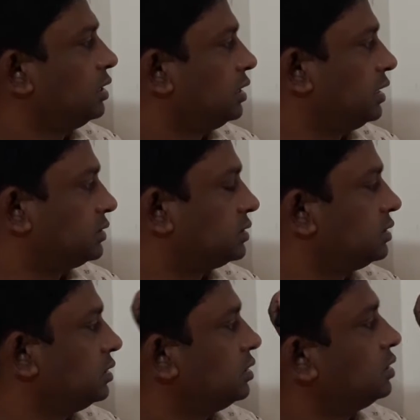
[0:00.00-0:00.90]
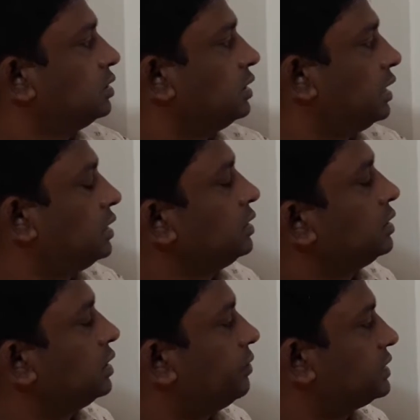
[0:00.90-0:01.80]
Yes. Then
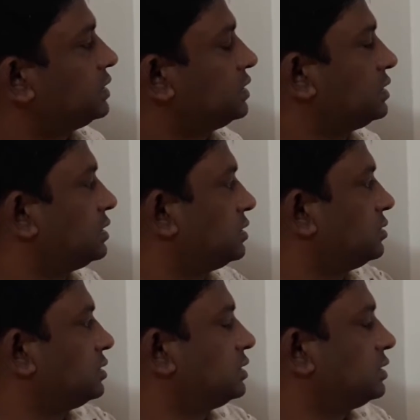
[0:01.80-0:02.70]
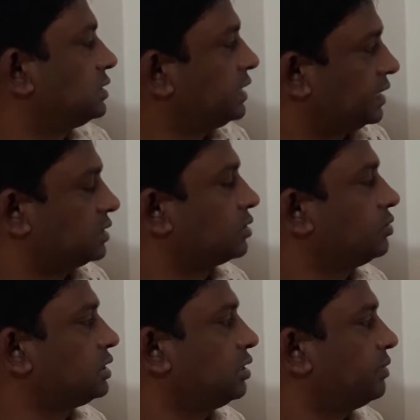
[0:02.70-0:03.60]
number 6,
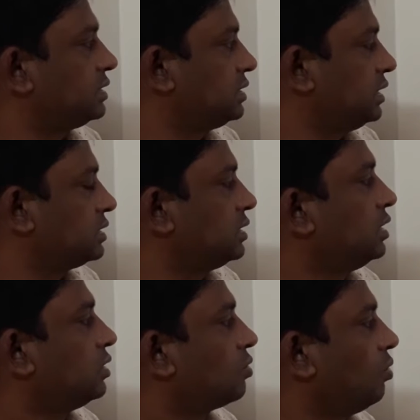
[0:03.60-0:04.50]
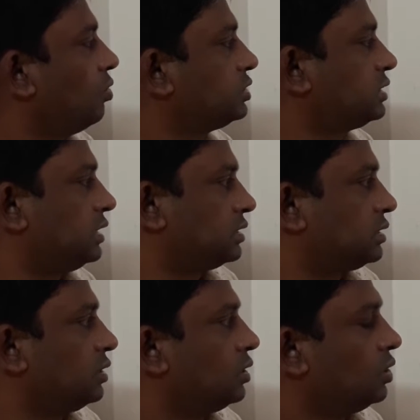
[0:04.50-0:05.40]
question number 6, close test
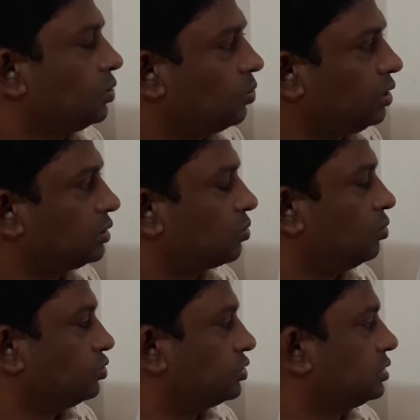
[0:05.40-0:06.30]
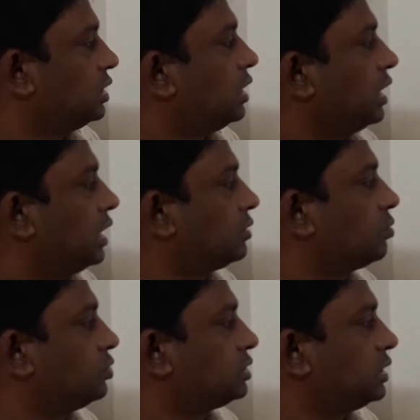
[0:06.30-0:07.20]
with clues and
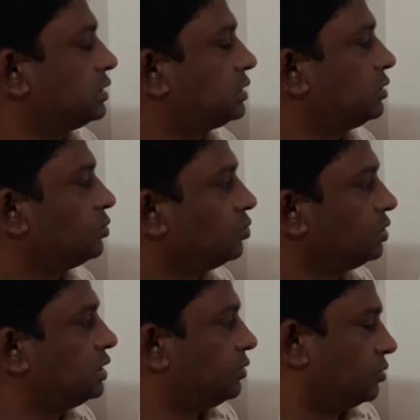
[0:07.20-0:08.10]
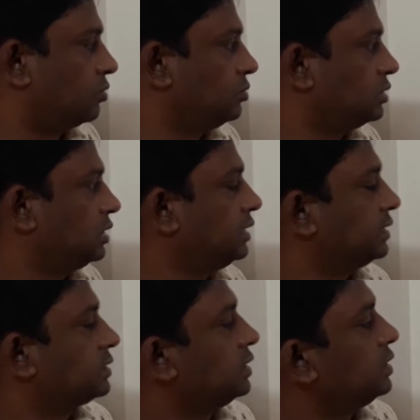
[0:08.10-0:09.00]
close test without clues. Yes.